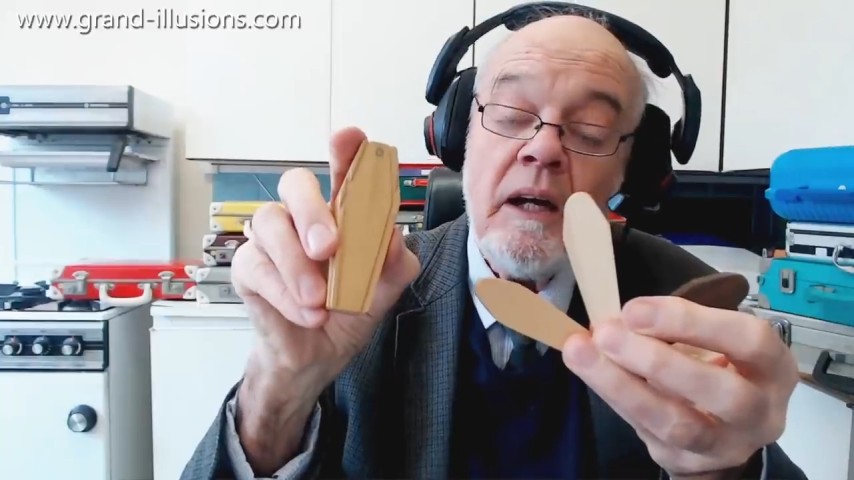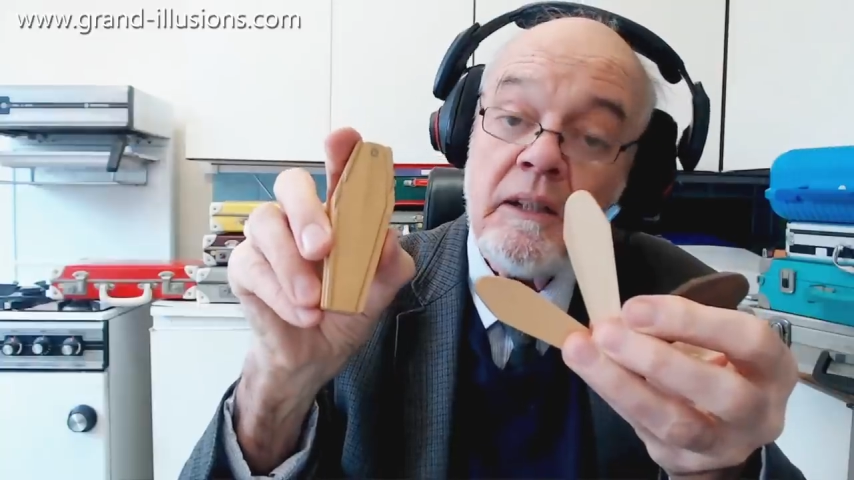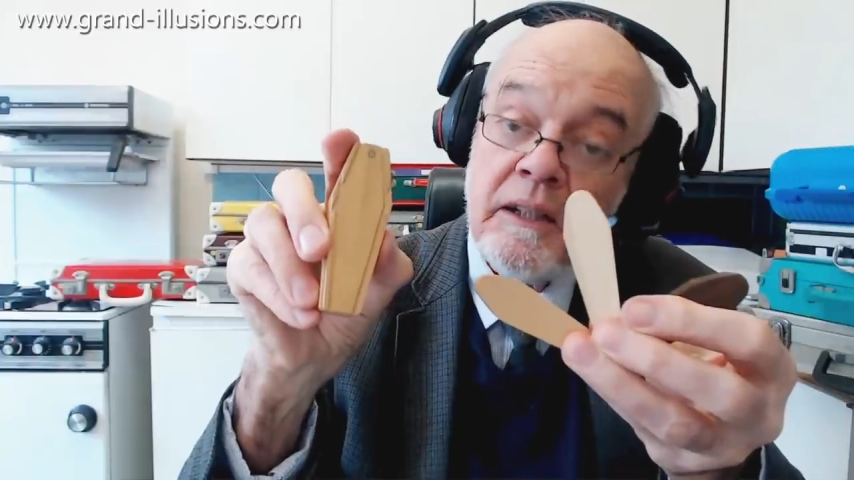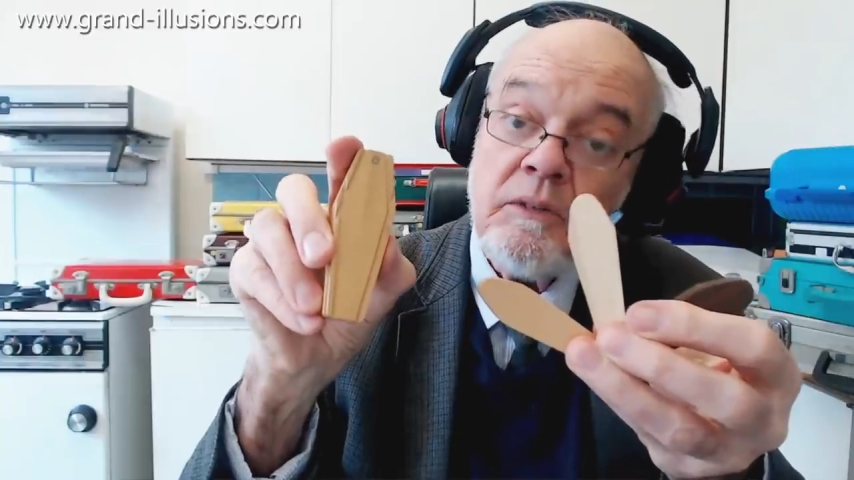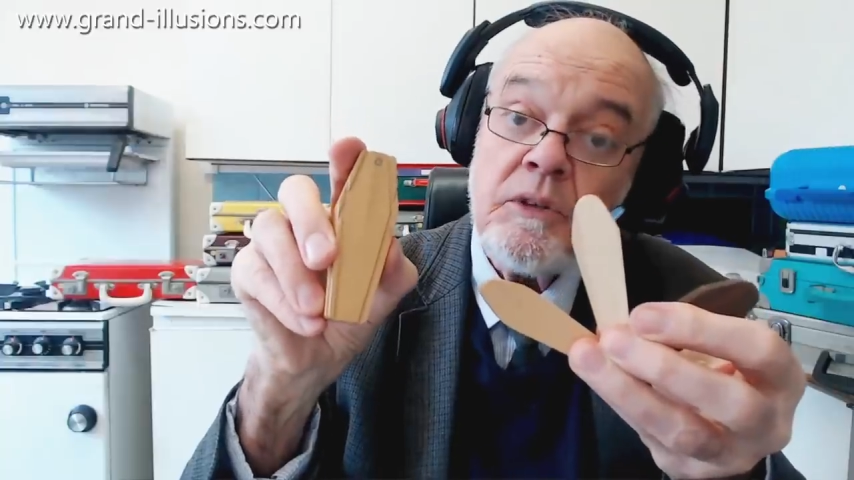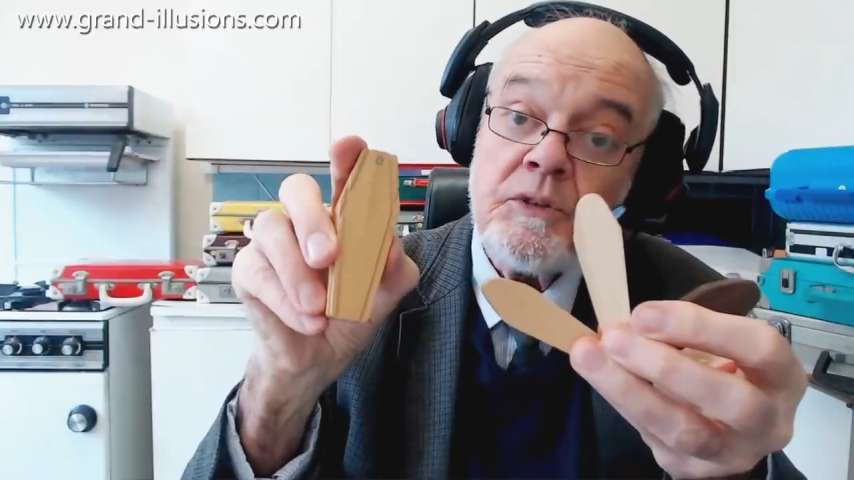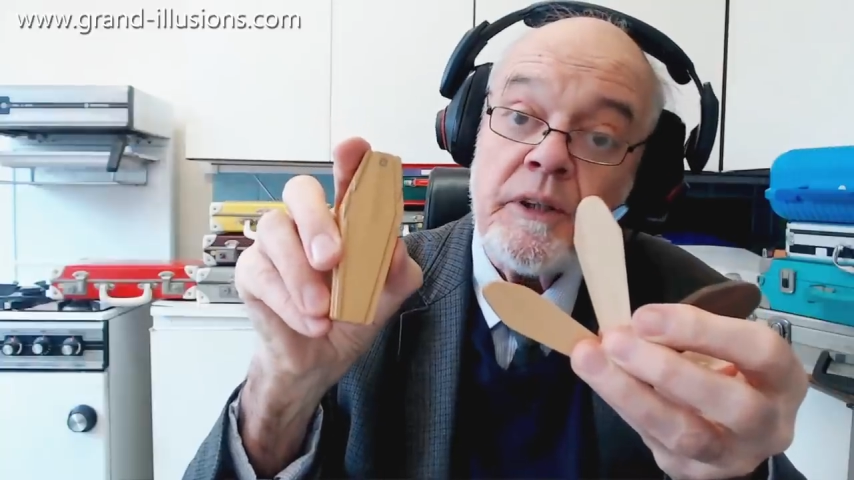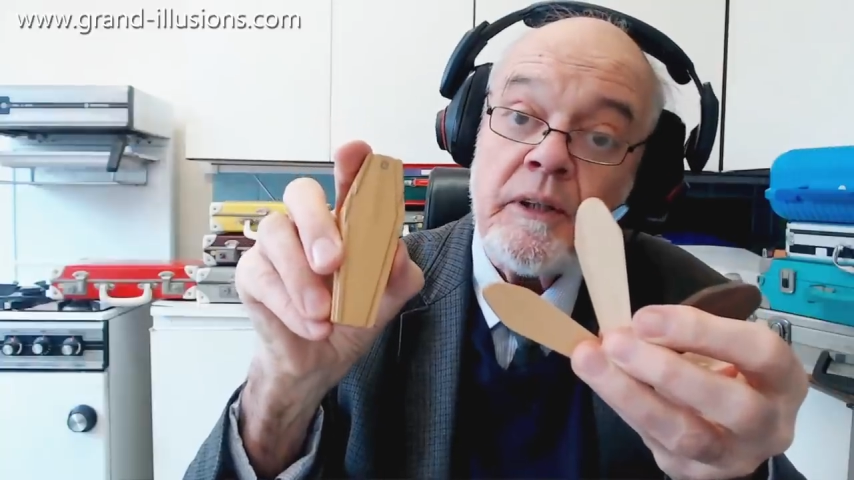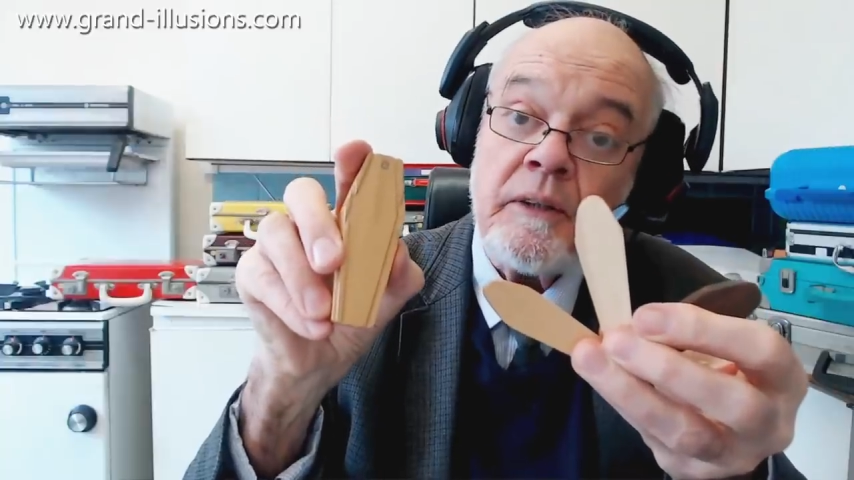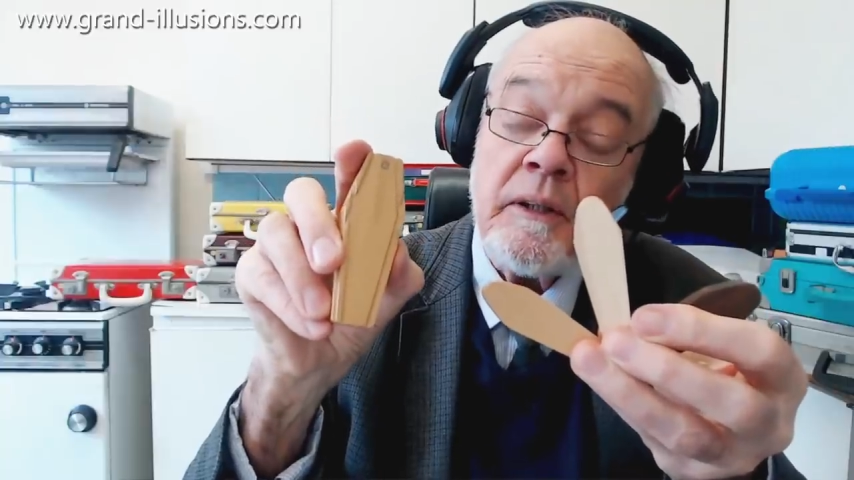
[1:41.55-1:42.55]
It's a clever
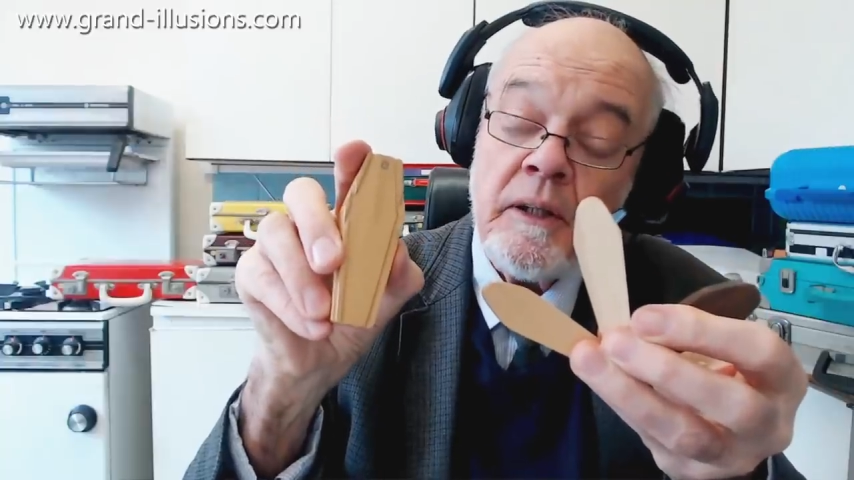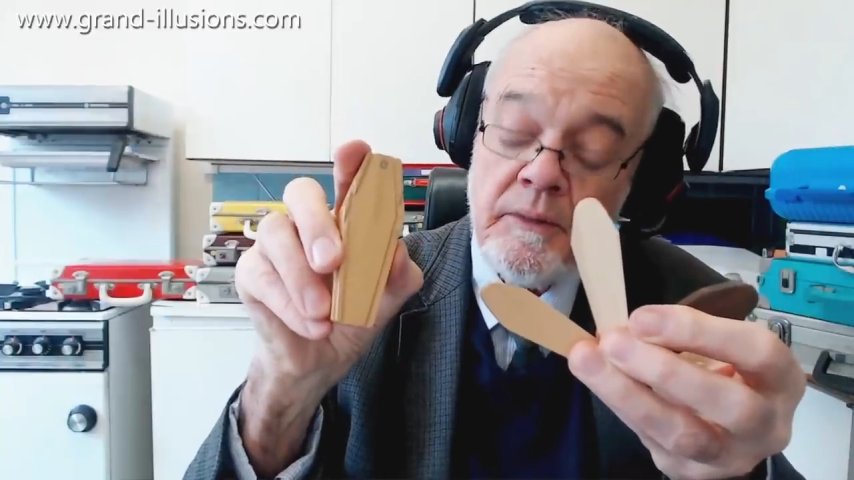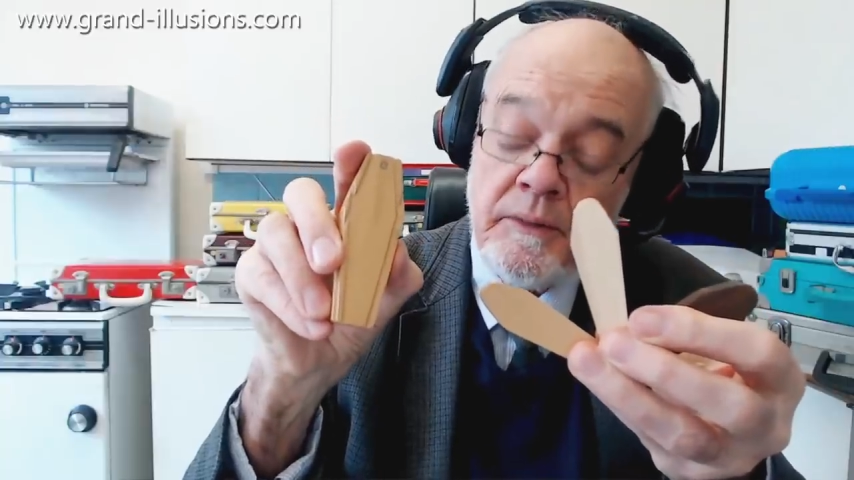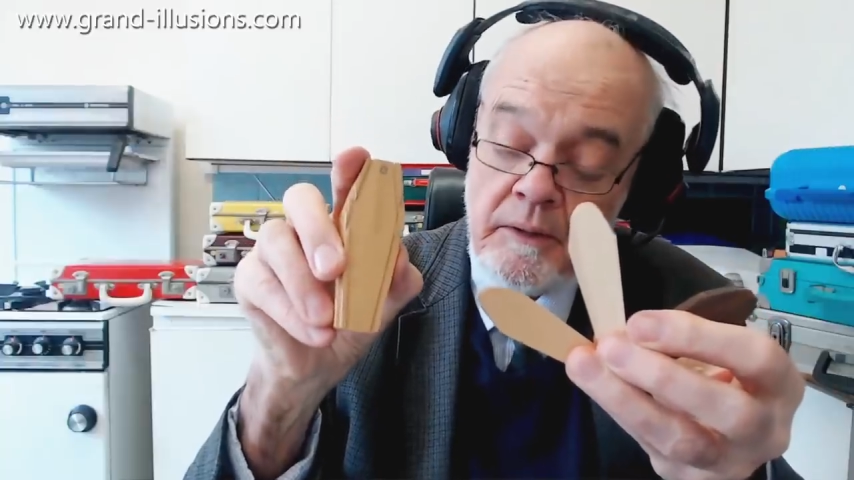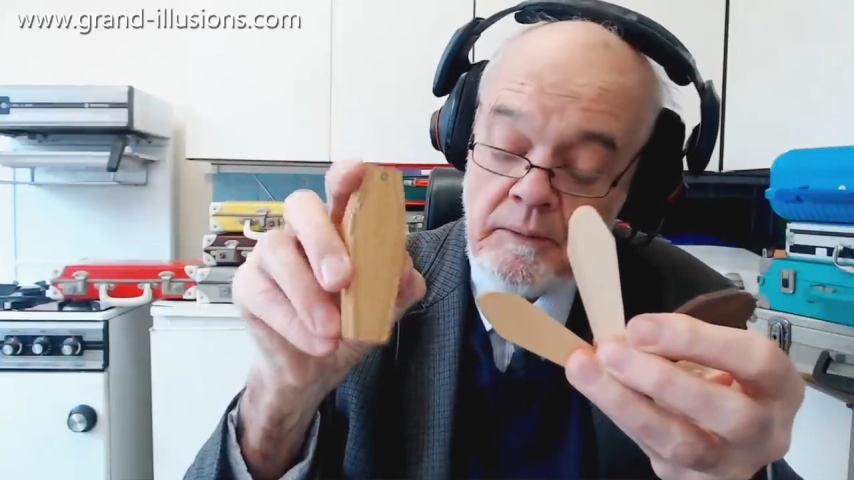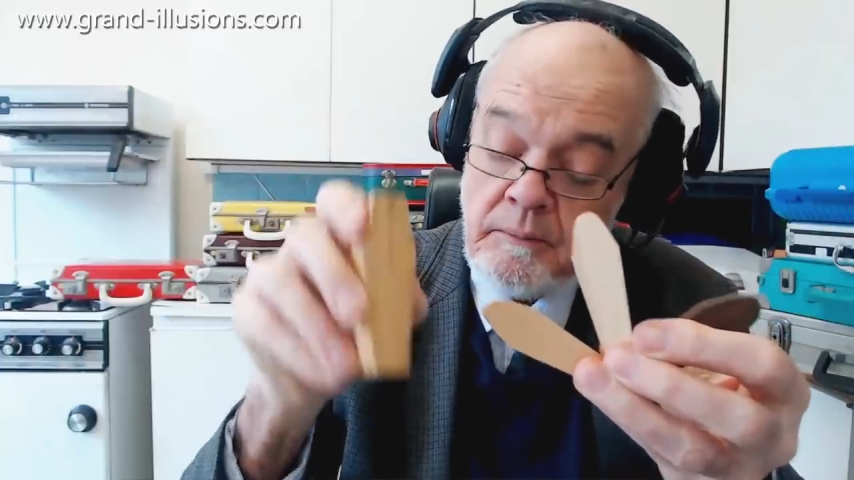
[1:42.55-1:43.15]
trick that, I like that.